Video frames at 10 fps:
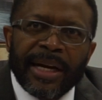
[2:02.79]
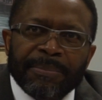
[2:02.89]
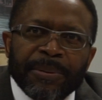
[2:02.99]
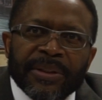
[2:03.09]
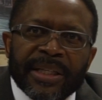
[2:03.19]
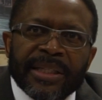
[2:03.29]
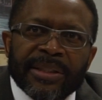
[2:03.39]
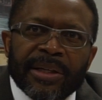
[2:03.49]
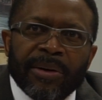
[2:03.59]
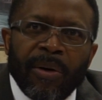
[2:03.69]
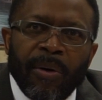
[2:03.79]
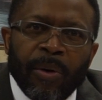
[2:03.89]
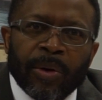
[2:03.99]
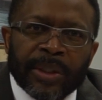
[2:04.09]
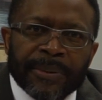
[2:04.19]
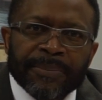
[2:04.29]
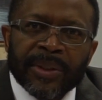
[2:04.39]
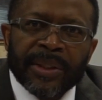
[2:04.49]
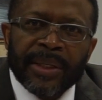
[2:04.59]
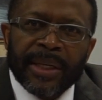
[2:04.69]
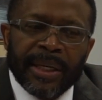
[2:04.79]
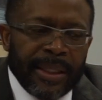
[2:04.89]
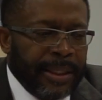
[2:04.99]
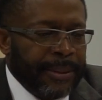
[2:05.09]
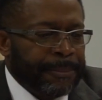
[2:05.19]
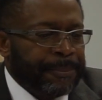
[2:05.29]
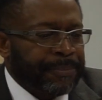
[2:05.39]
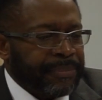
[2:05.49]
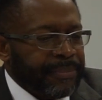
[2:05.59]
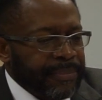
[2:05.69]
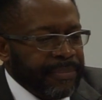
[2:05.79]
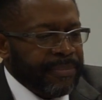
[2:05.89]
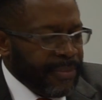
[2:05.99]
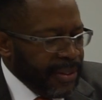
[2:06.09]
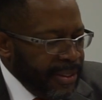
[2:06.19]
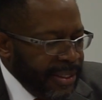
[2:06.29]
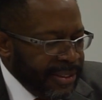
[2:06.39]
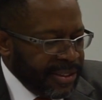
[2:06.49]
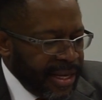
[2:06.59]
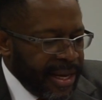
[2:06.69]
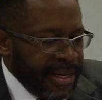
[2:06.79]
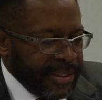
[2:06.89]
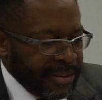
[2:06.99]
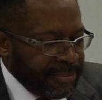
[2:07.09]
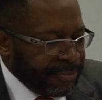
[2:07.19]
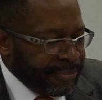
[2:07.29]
how to put things in order. Um, it says,